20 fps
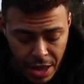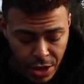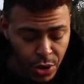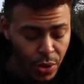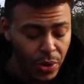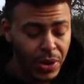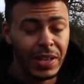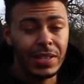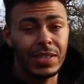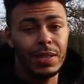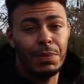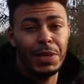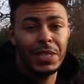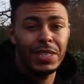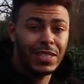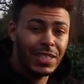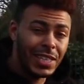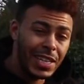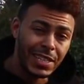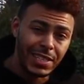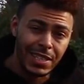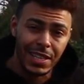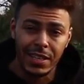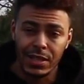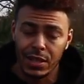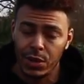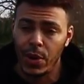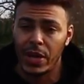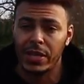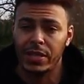you only need to be
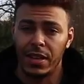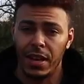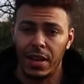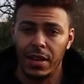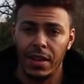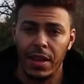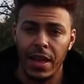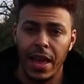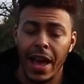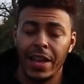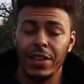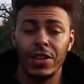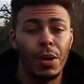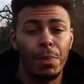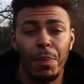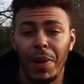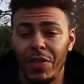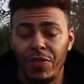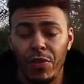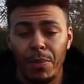sixteen to enter, and you can play